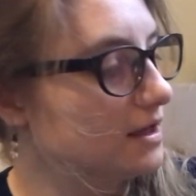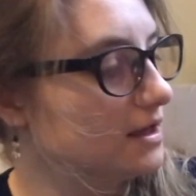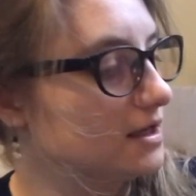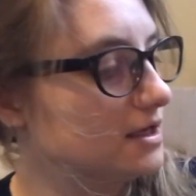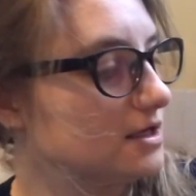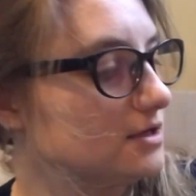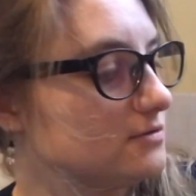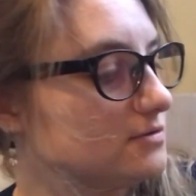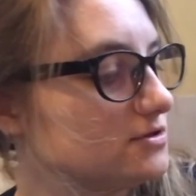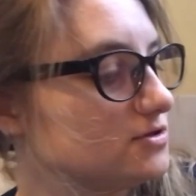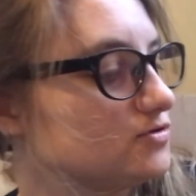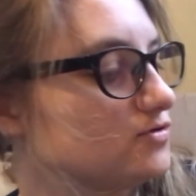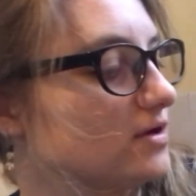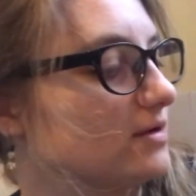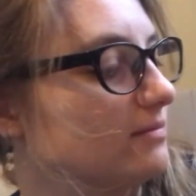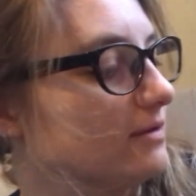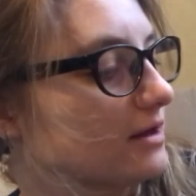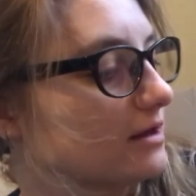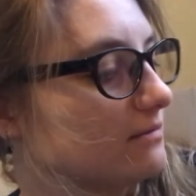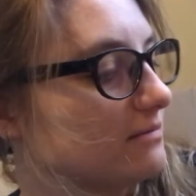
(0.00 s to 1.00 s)
He was
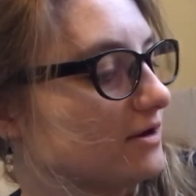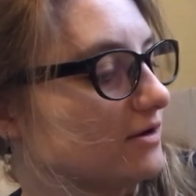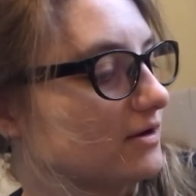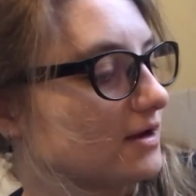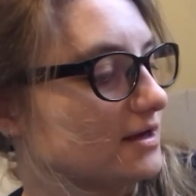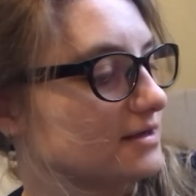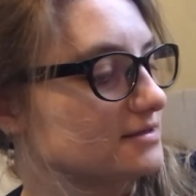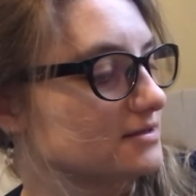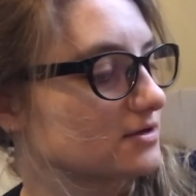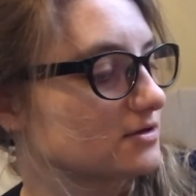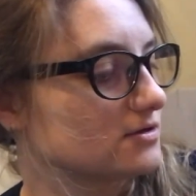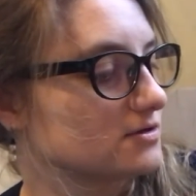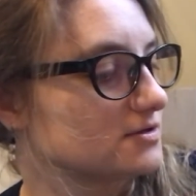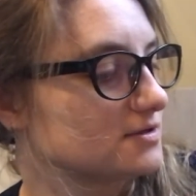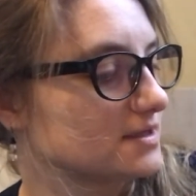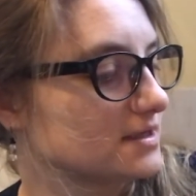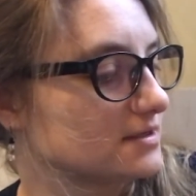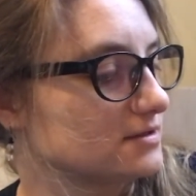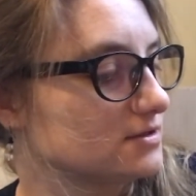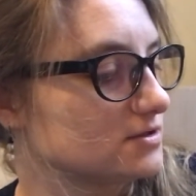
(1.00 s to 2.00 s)
dreaming about icicles
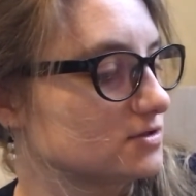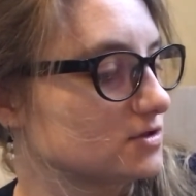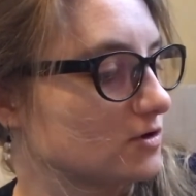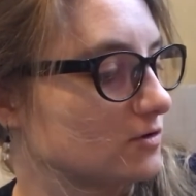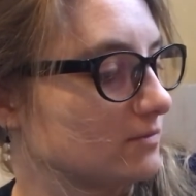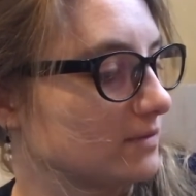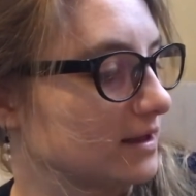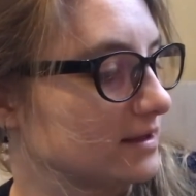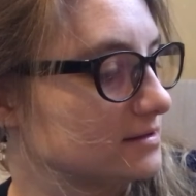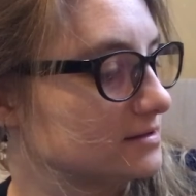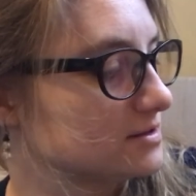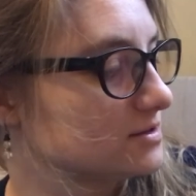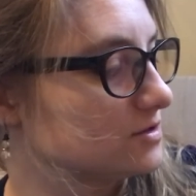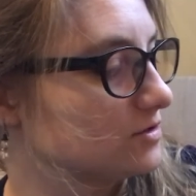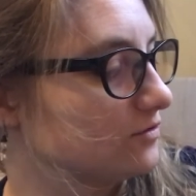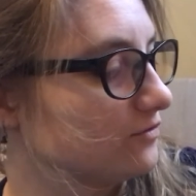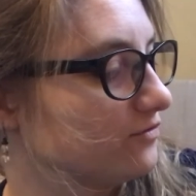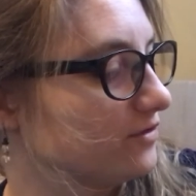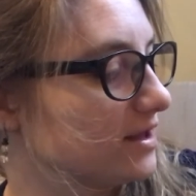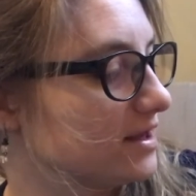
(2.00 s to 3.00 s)
and snowmen,
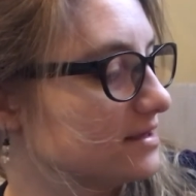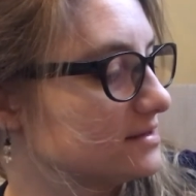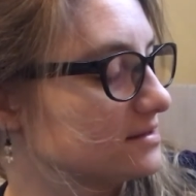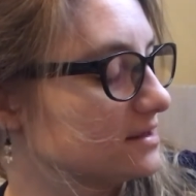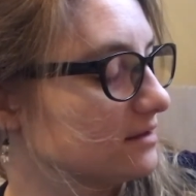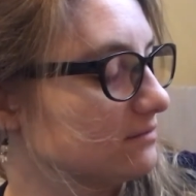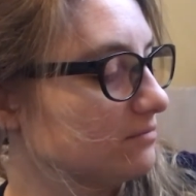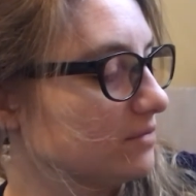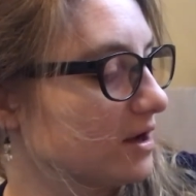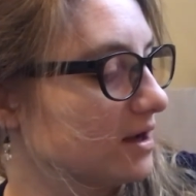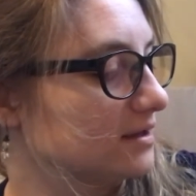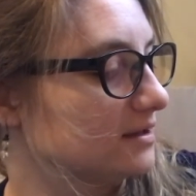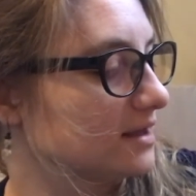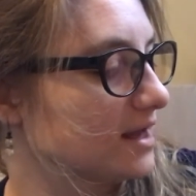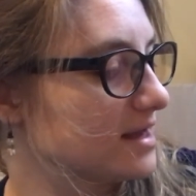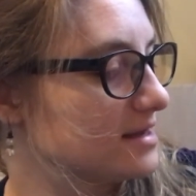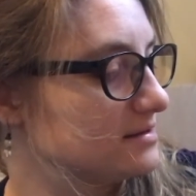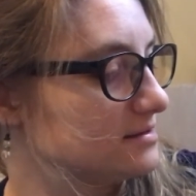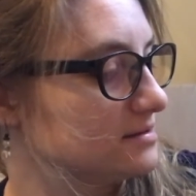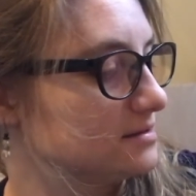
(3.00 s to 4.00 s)
snowflakes and pond
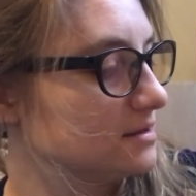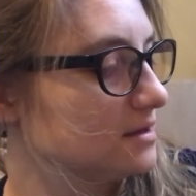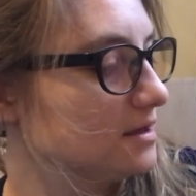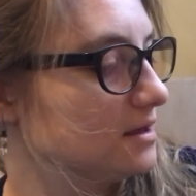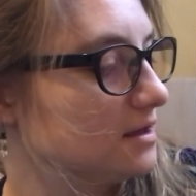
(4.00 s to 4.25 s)
ice.